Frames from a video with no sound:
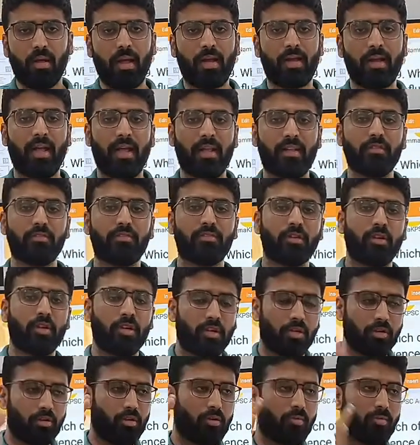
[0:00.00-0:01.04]
and hence
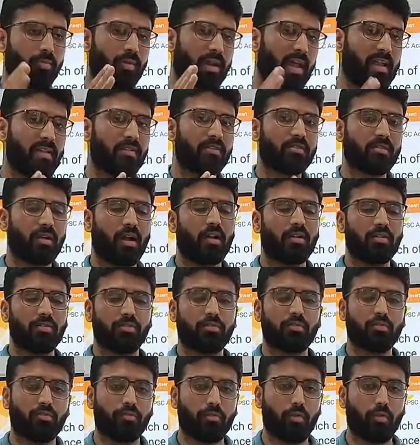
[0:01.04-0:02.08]
your brain starts
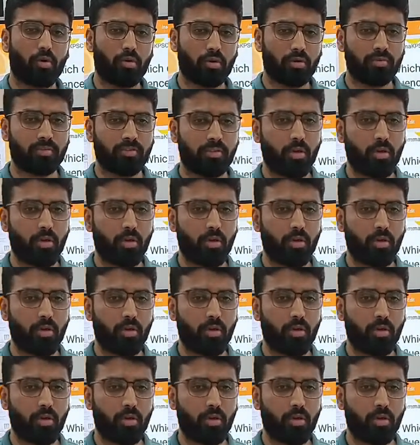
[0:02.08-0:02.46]
to focus,